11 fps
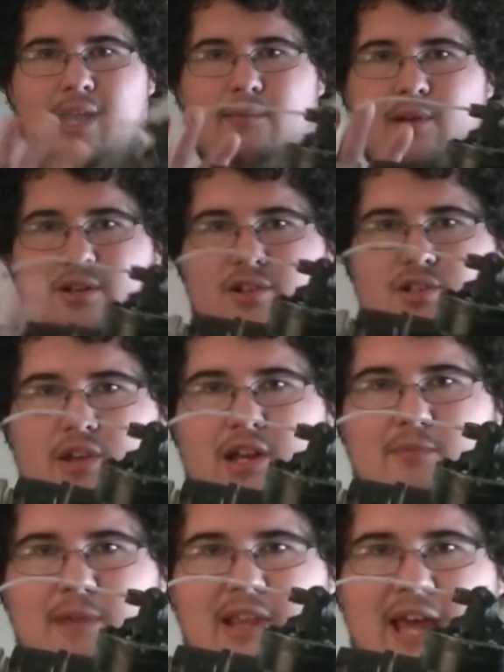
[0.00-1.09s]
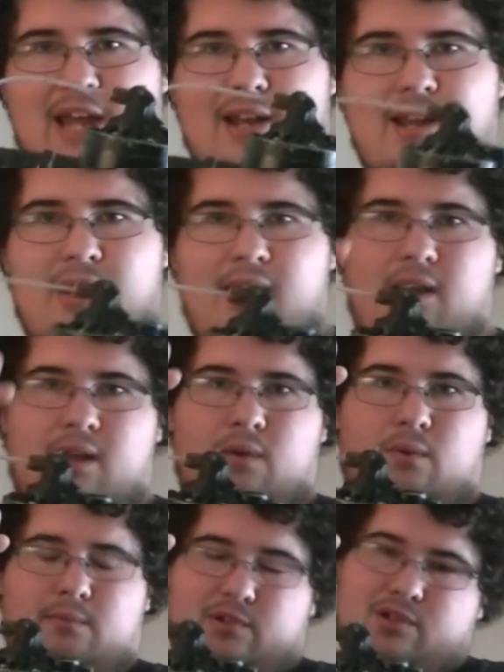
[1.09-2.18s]
I'm not going to show you how to make that.
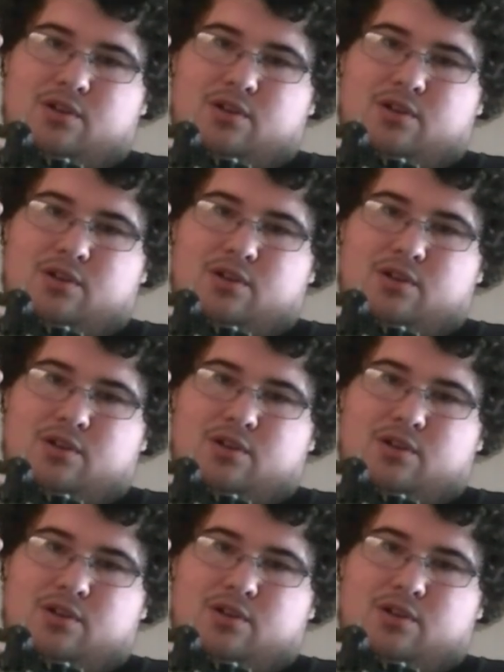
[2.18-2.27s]
What I'm